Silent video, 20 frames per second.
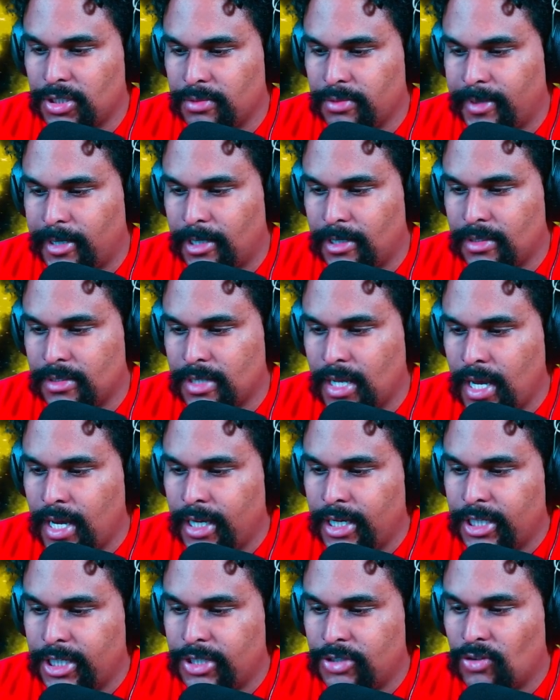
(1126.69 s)
bands,
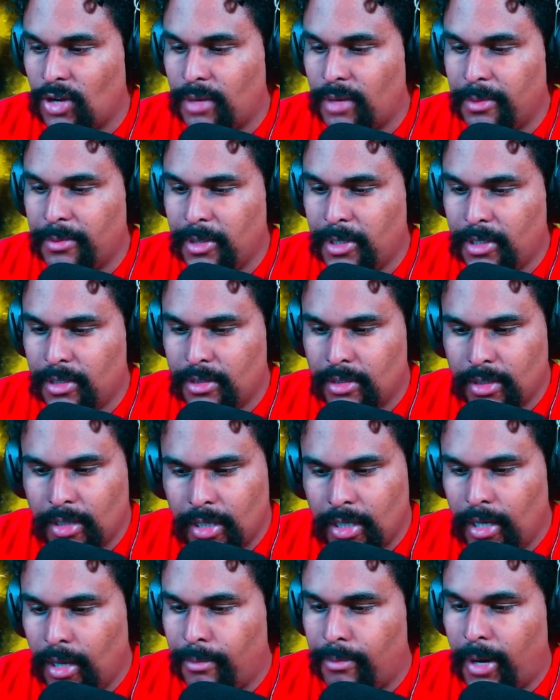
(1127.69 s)
Dramamine,
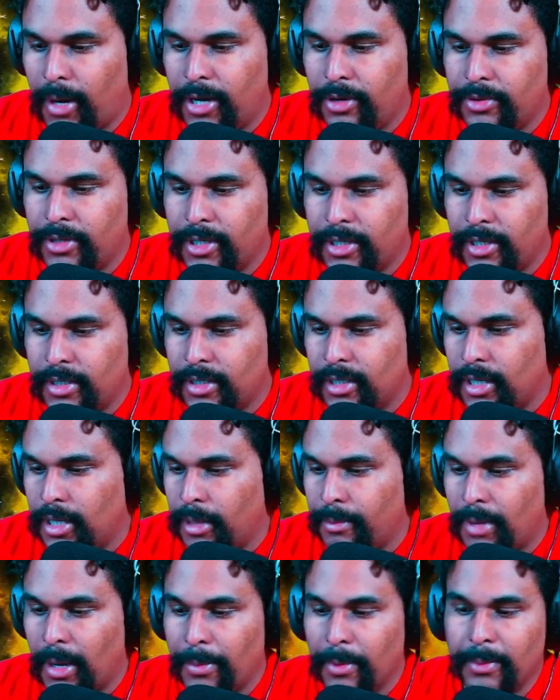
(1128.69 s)
Bio9,
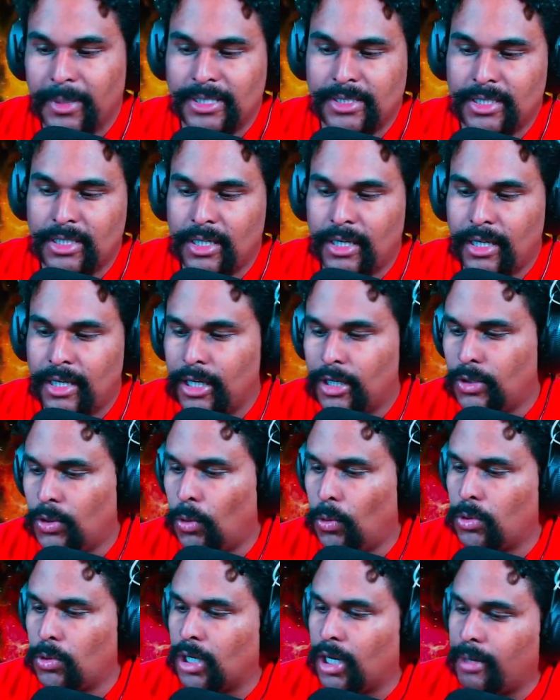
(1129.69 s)
peppermint tea, cool
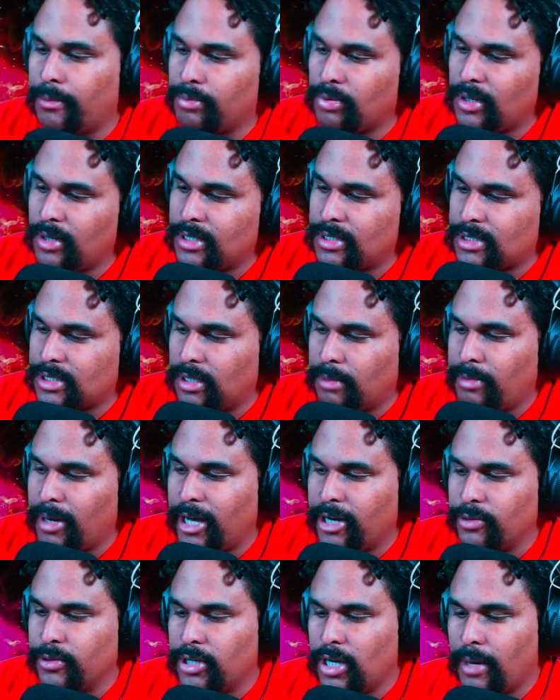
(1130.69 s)
compress, and a
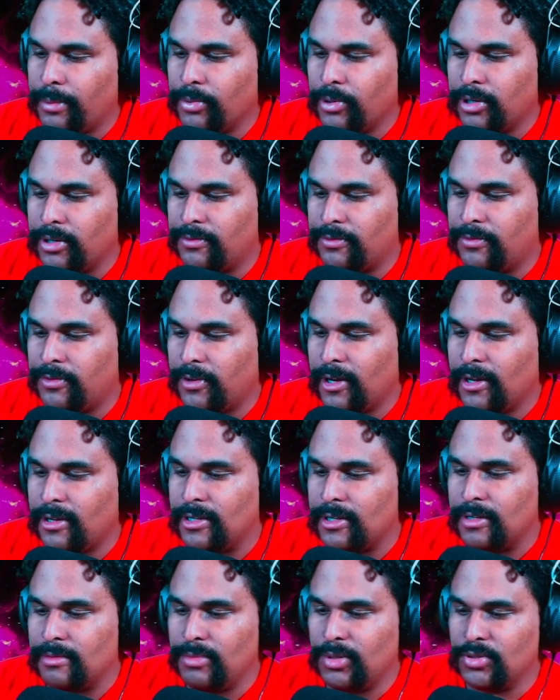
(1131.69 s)
battery operated fan
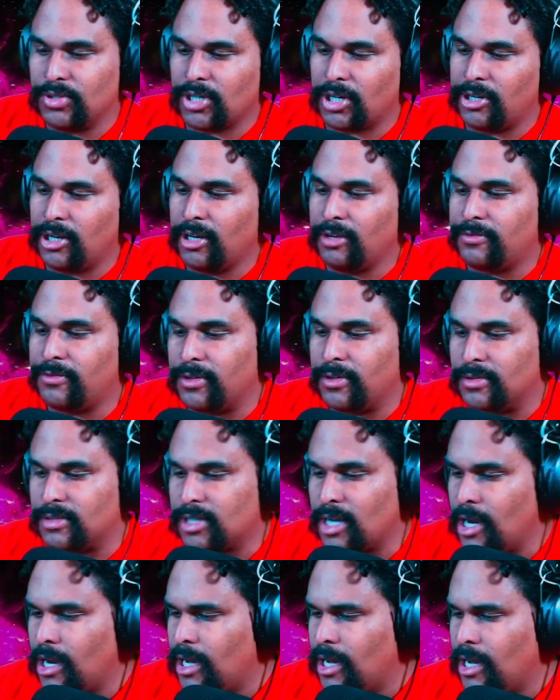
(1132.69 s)
and music on headphones,
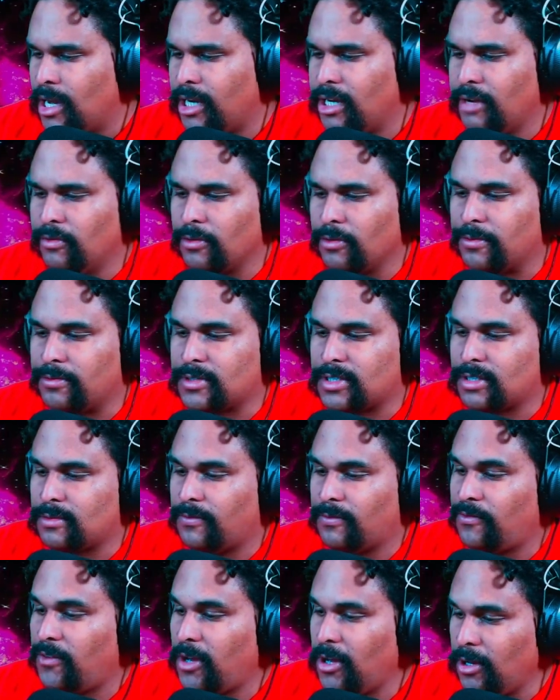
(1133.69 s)
I never
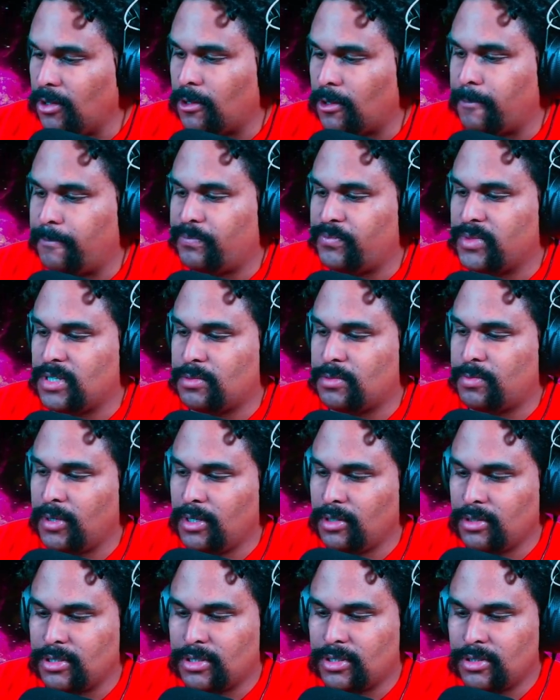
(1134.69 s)
fail to spend at
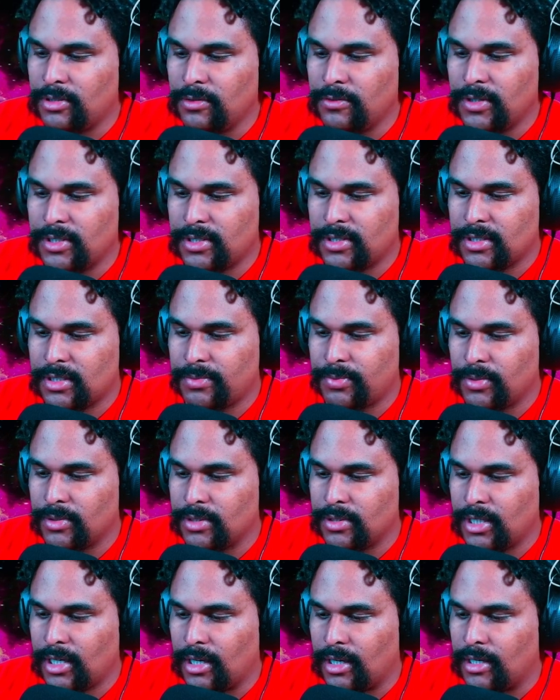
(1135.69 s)
least two visits per
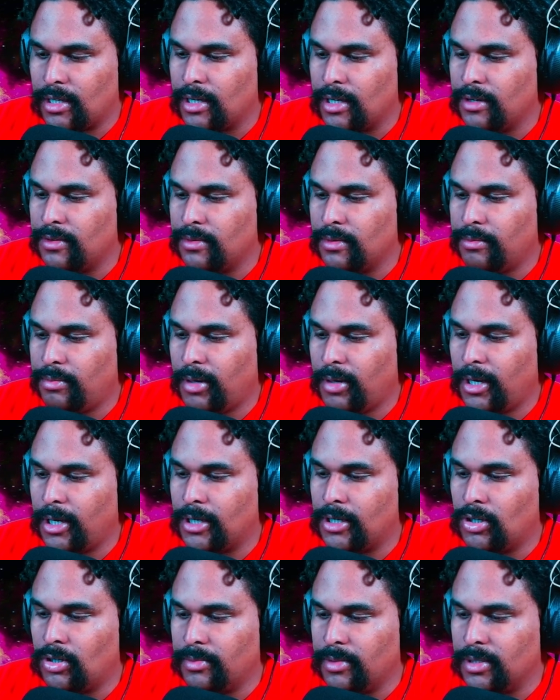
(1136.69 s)
day paying
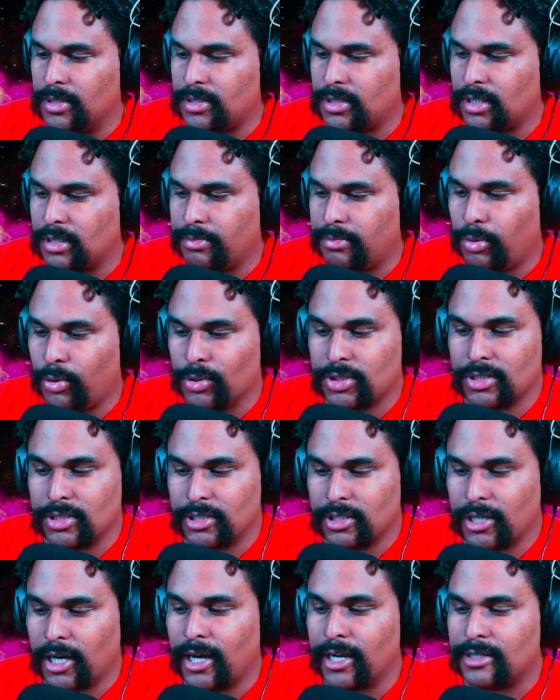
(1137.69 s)
homage to the porcelain
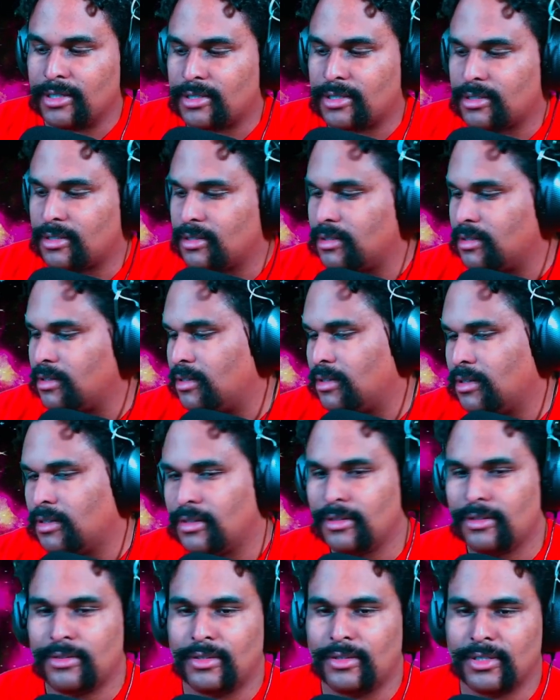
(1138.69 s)
goddess.
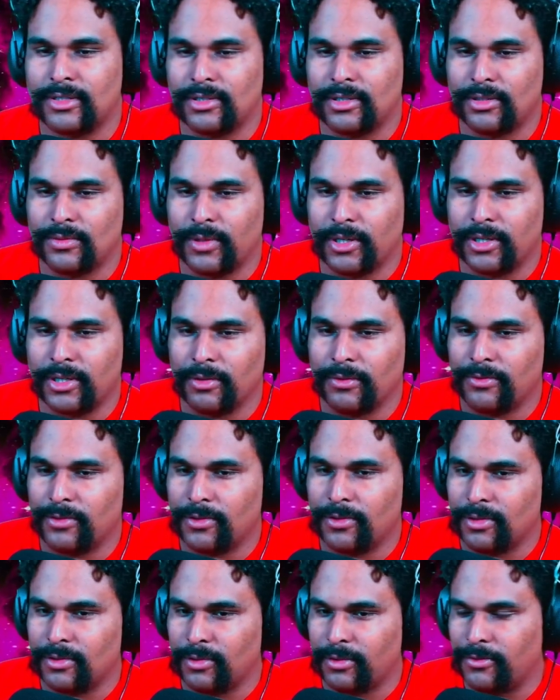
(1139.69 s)
That's a good way to refer,
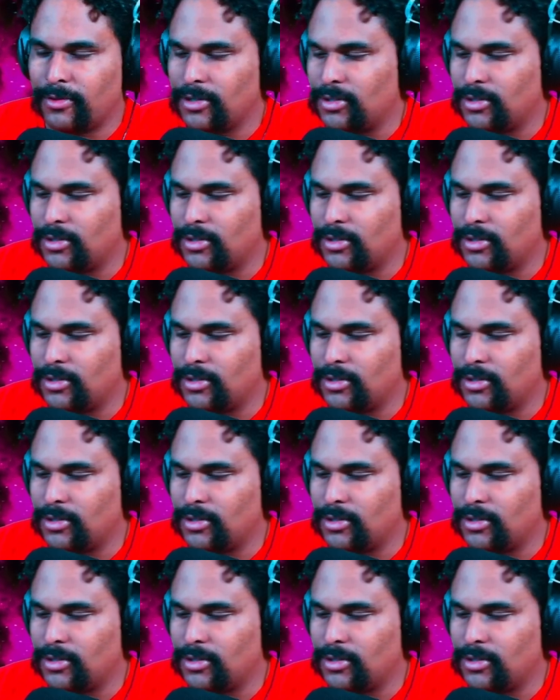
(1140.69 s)
refer to a